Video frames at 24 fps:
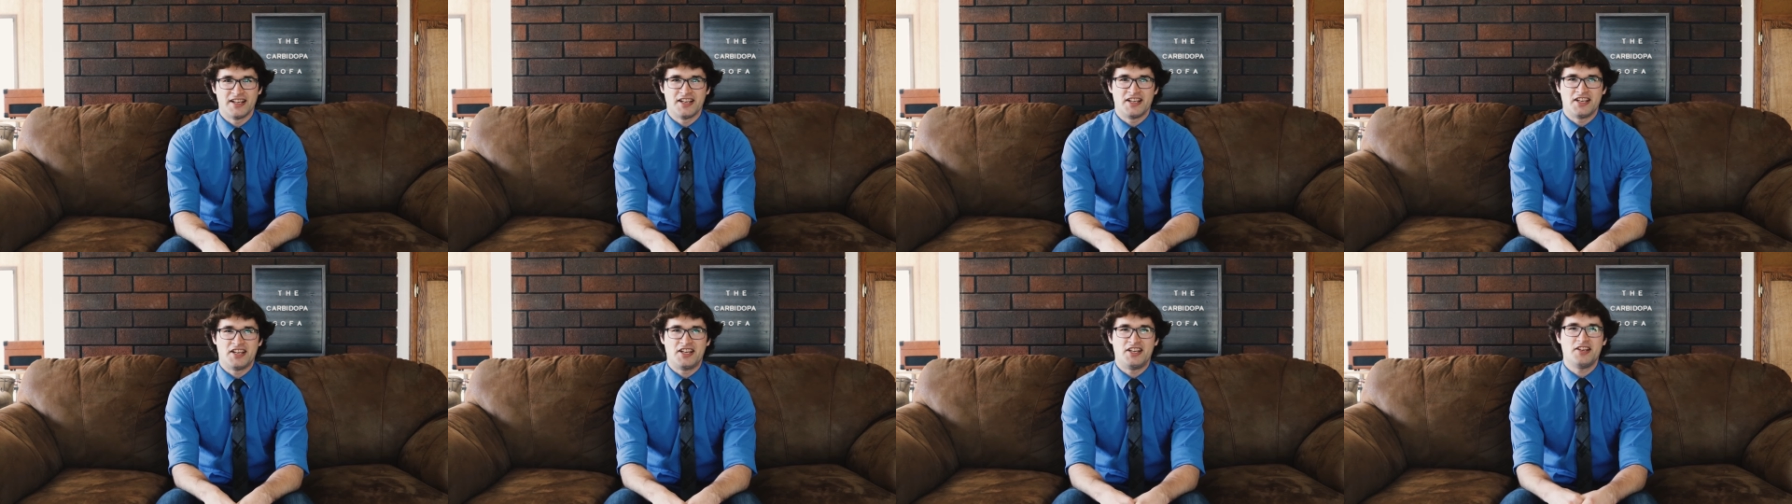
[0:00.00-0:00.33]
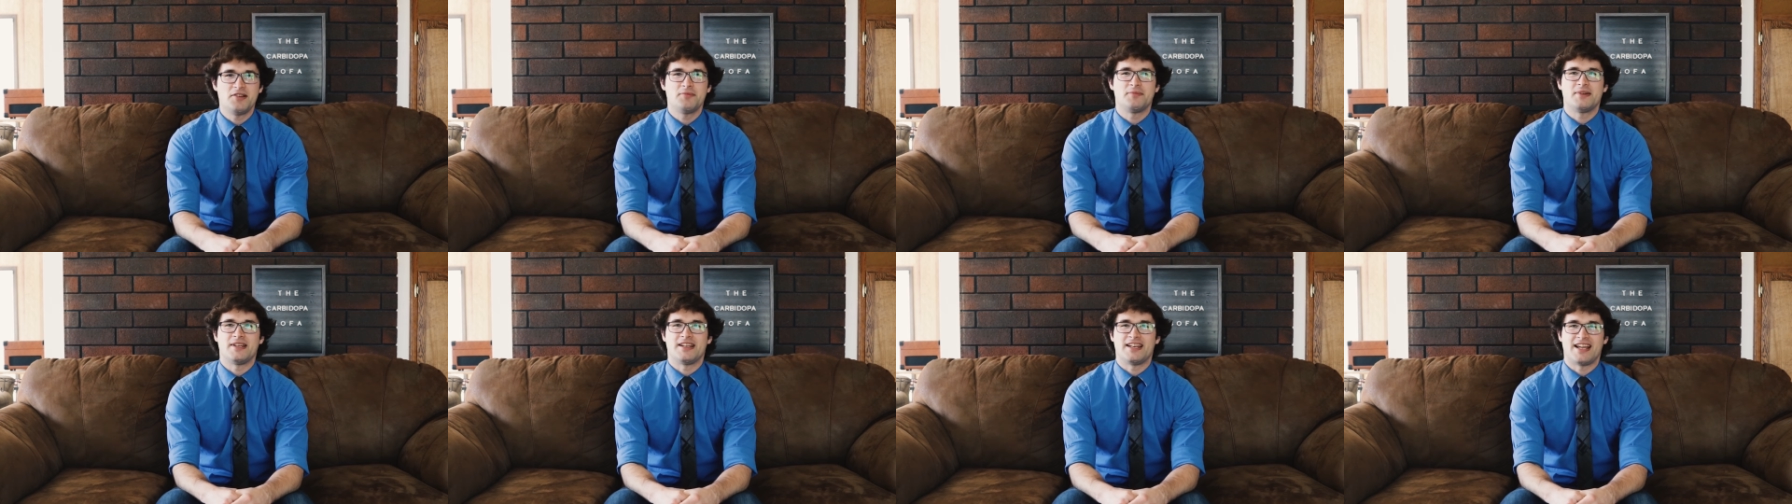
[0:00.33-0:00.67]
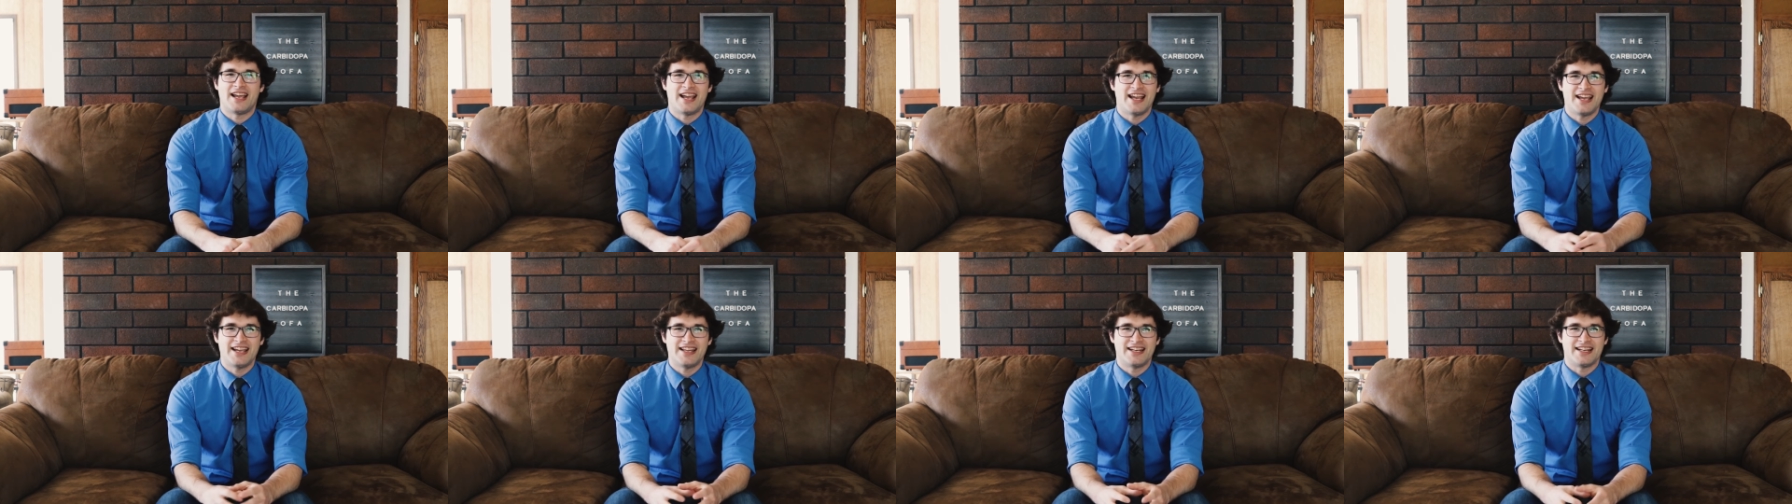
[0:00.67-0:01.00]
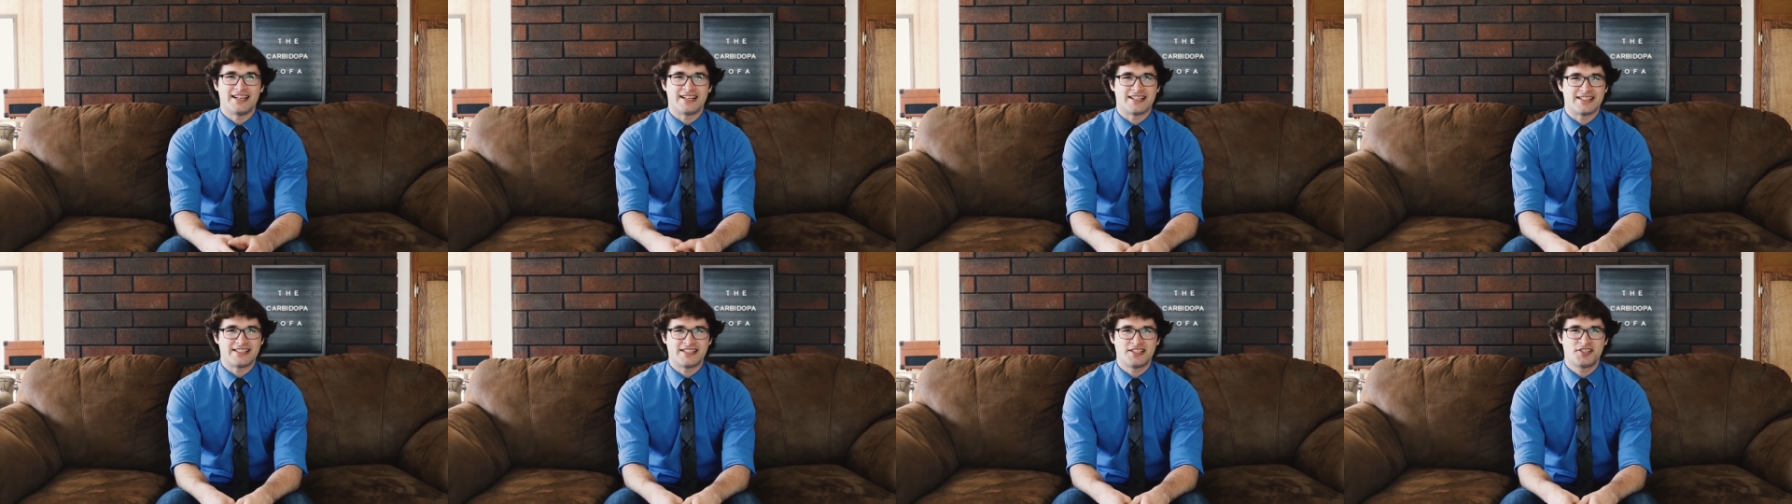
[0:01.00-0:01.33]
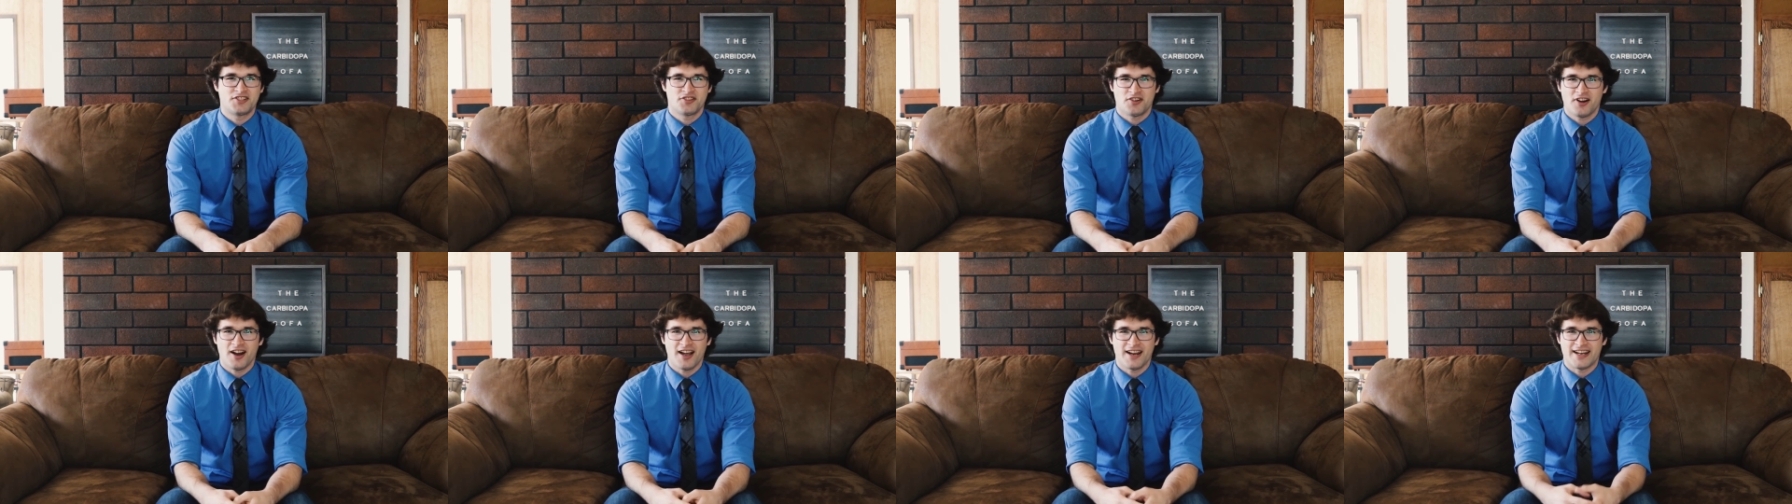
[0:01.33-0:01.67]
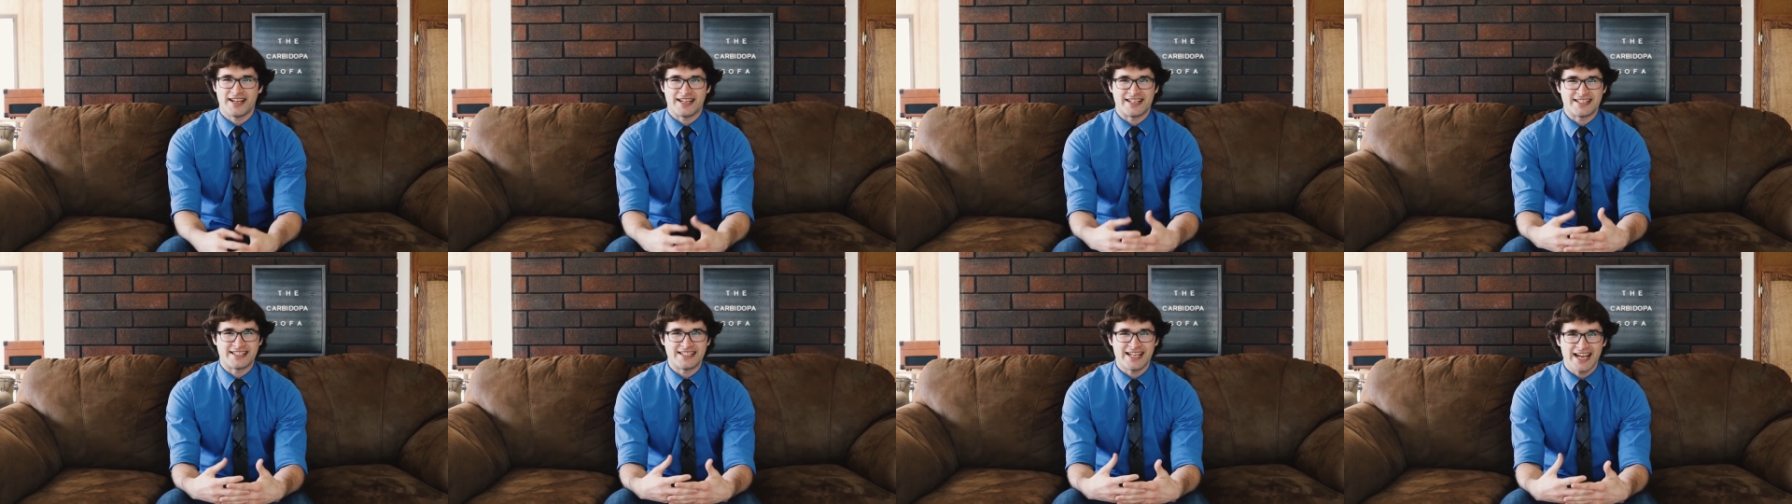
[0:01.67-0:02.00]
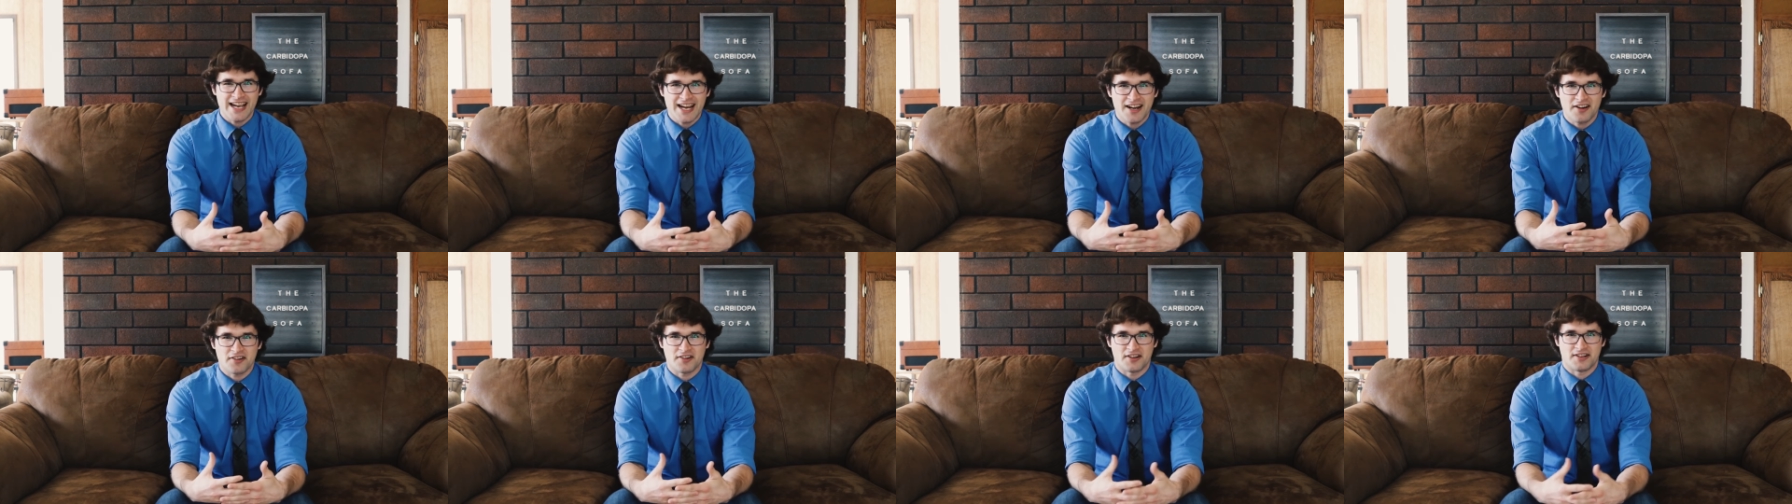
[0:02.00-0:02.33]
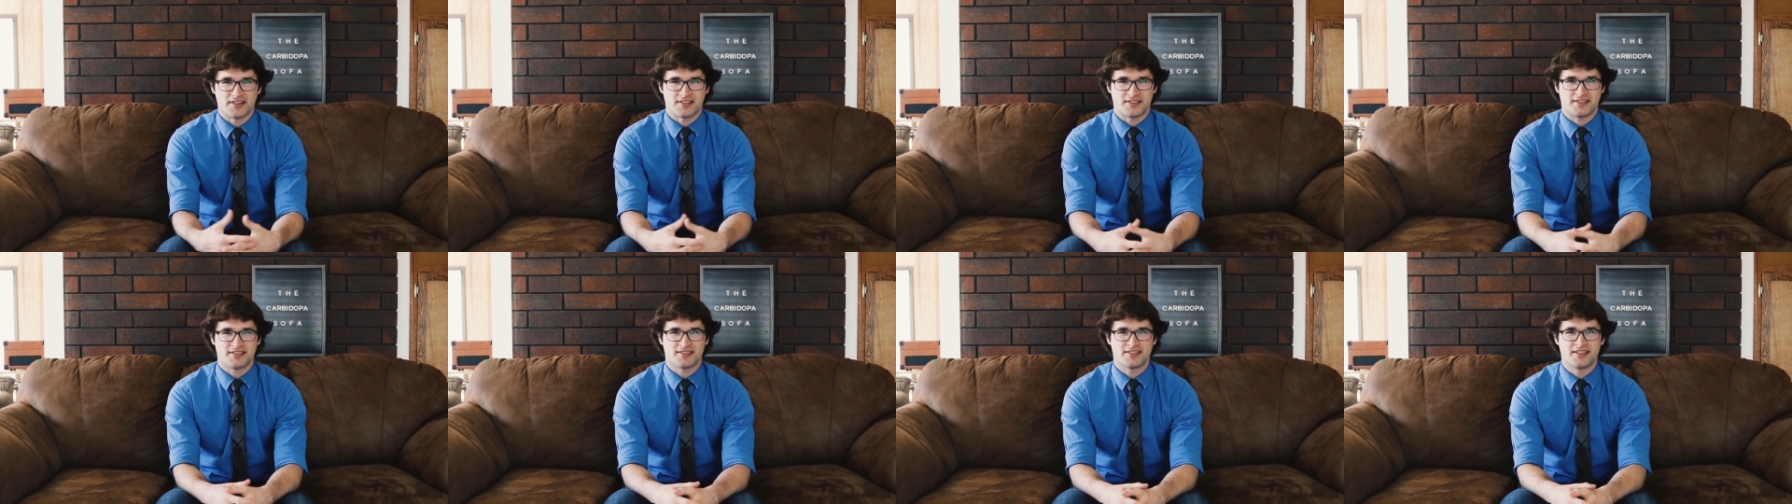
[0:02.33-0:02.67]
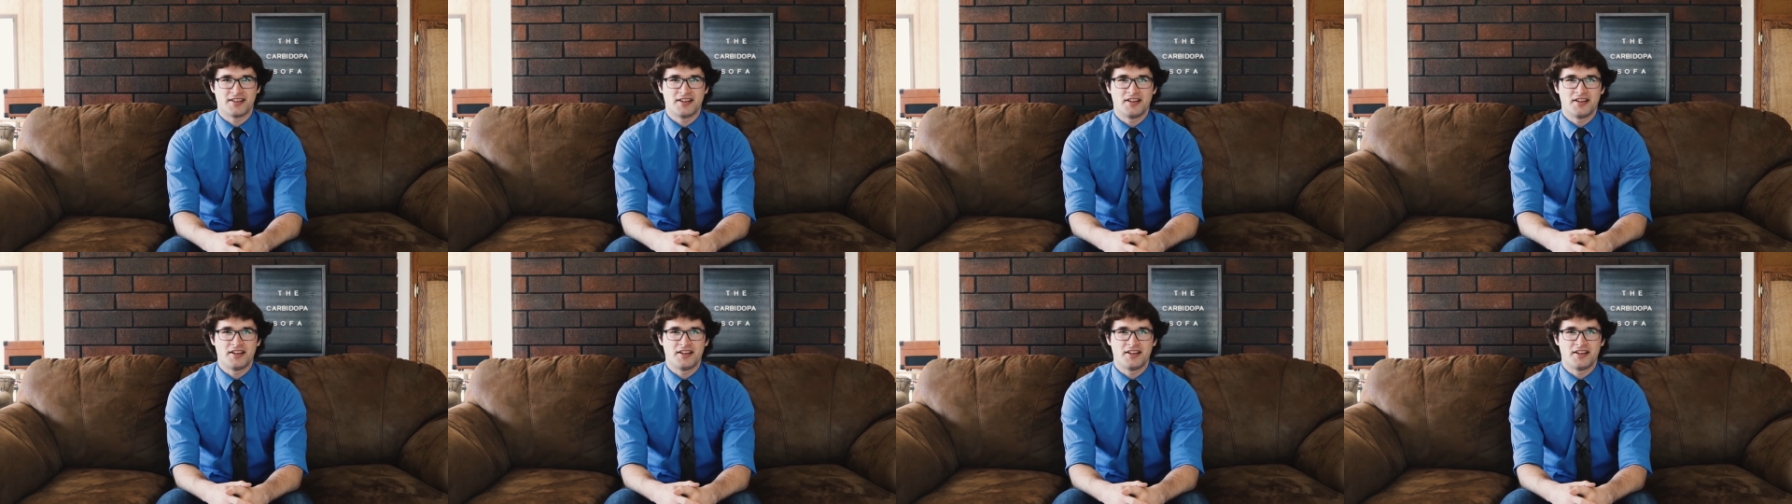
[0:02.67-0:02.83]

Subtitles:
human-hating, trotting terrors.